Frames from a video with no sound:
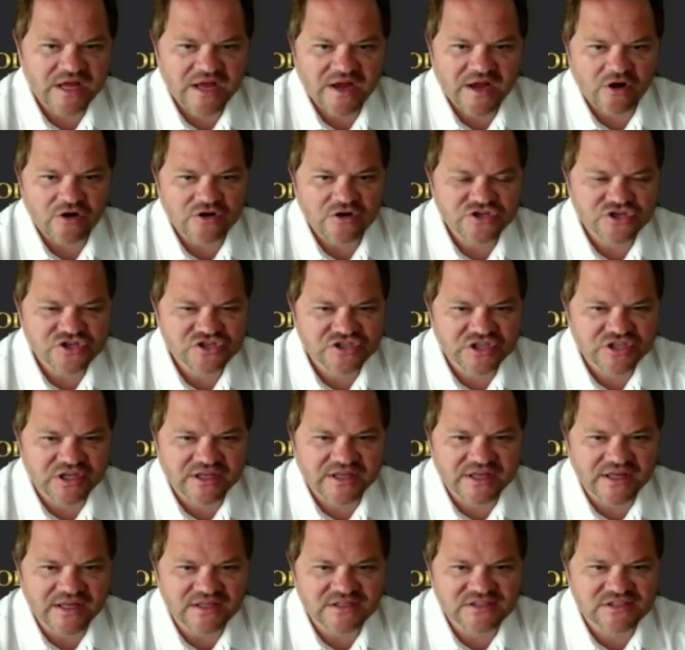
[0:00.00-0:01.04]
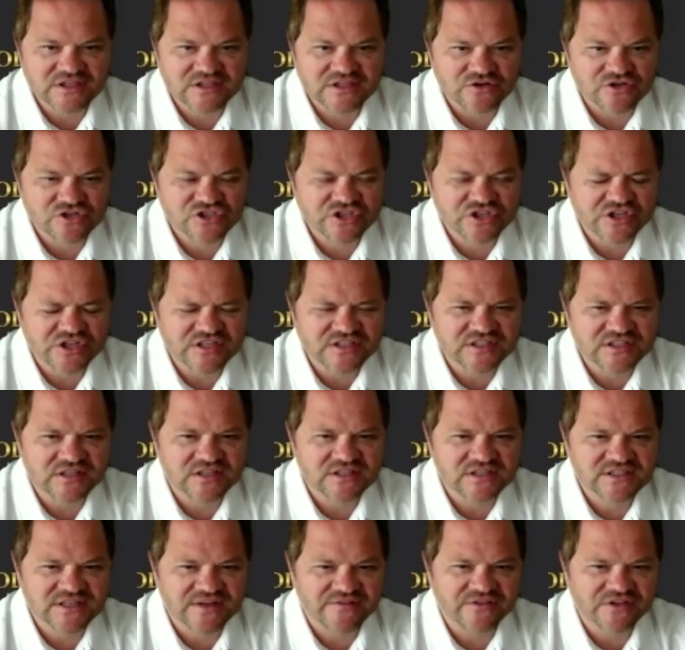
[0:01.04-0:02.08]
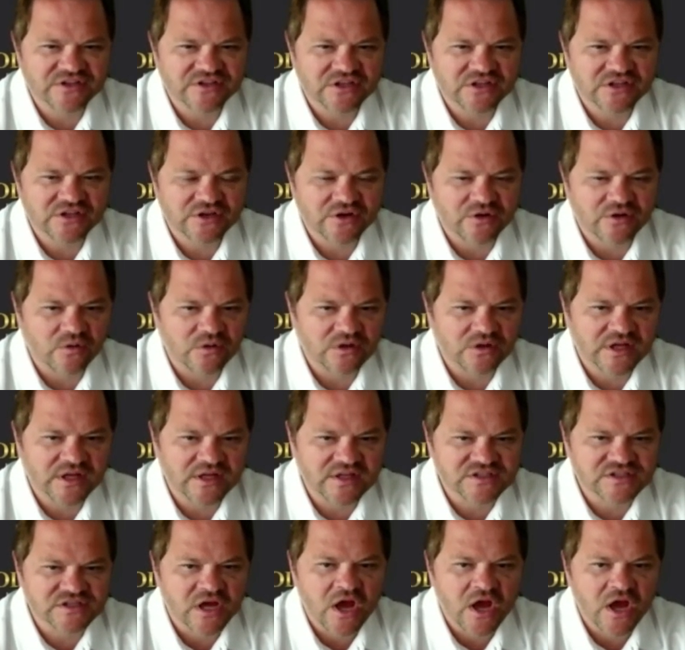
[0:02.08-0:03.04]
They are just the kids. They're 16, 17-year-old